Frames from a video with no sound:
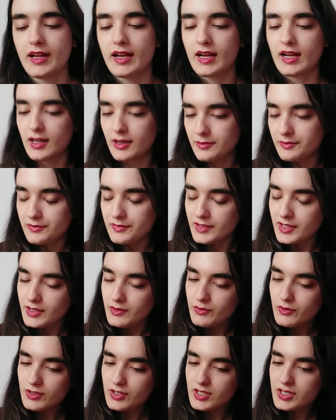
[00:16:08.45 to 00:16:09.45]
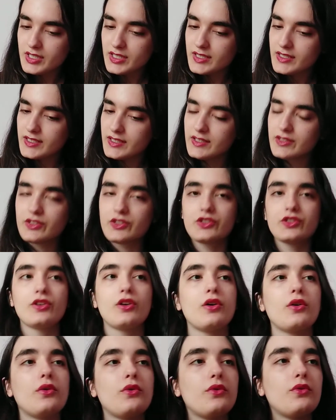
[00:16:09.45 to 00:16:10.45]
It was just
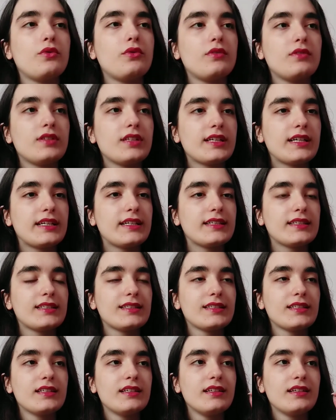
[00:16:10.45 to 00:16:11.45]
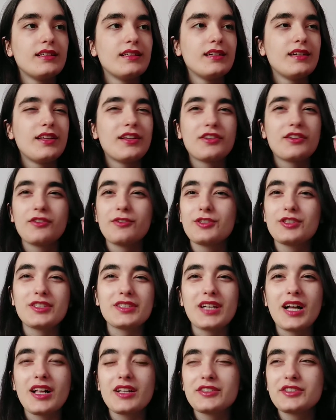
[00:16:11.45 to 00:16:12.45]
so like
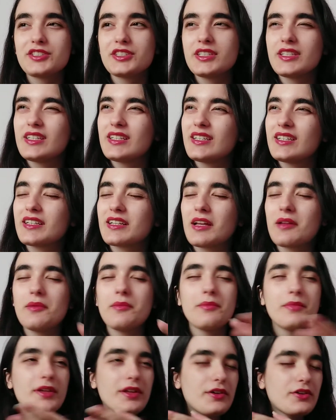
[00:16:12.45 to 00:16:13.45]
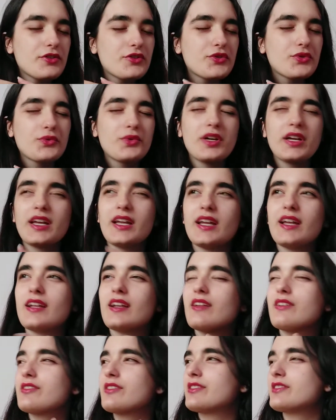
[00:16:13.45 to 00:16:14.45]
nostalgic and bittersweet
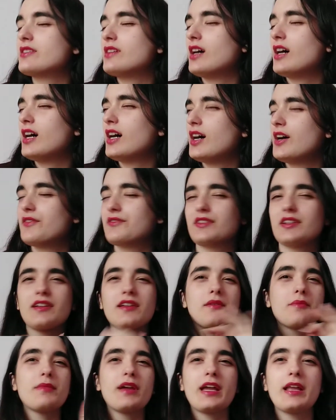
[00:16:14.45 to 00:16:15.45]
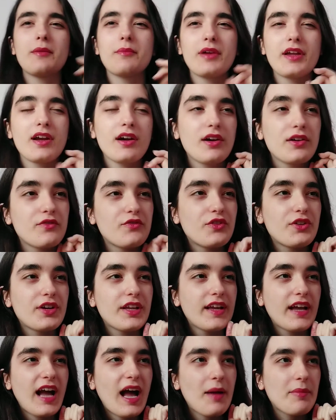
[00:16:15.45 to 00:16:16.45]
and soft, and it made my heart very
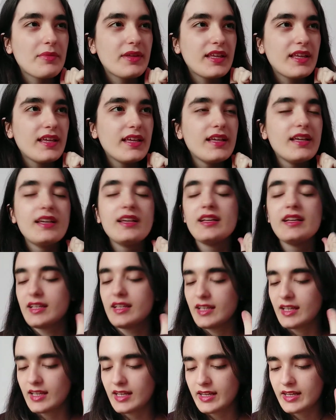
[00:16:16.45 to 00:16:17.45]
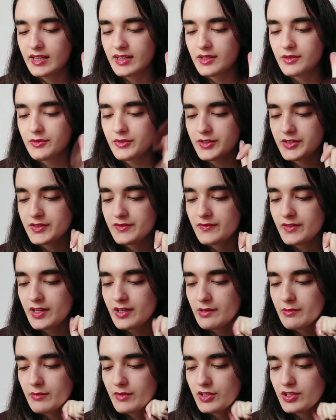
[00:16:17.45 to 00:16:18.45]
happy. And it was
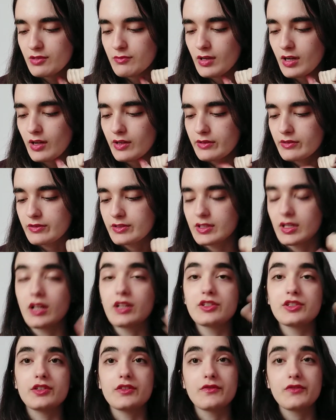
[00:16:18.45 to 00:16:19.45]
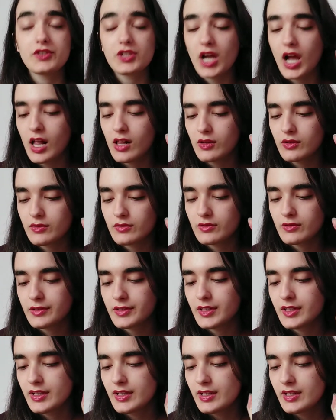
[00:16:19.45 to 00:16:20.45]
very much about nostalgia of
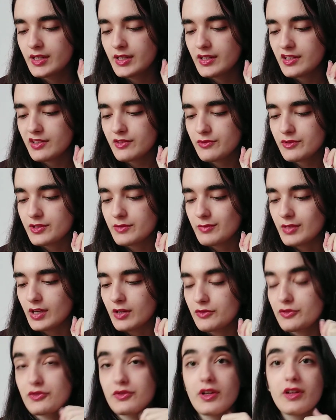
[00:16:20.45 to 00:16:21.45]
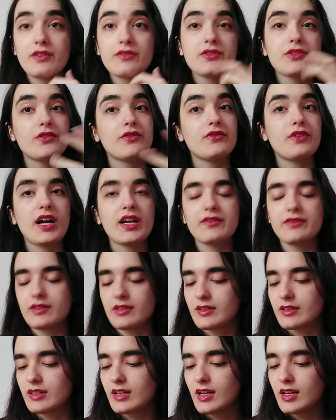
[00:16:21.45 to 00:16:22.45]
childhood. It was about trying to survive
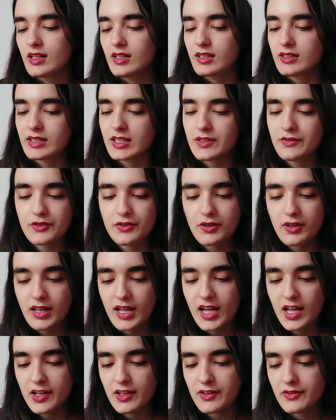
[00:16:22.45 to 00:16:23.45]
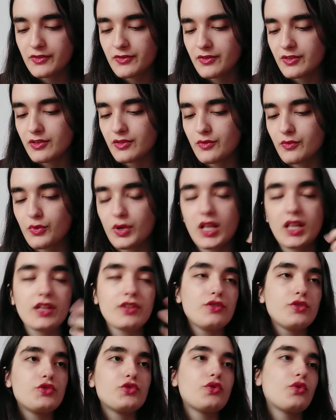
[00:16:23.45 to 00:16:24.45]
and live your life and while
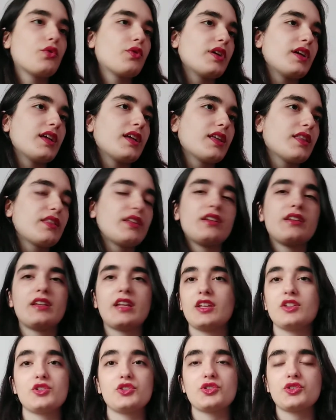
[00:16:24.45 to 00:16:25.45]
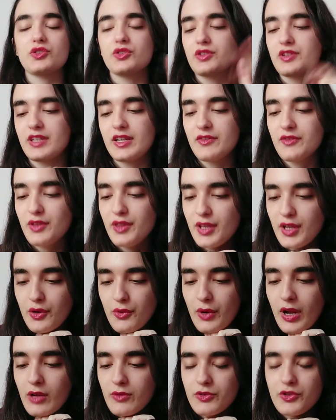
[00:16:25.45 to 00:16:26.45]
enjoying the nature and everything
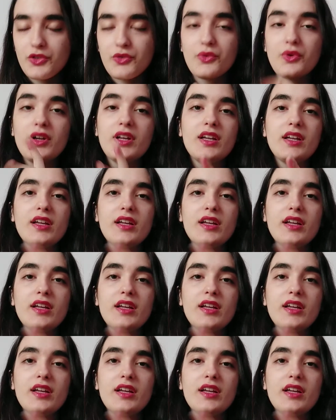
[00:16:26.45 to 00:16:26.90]
around you.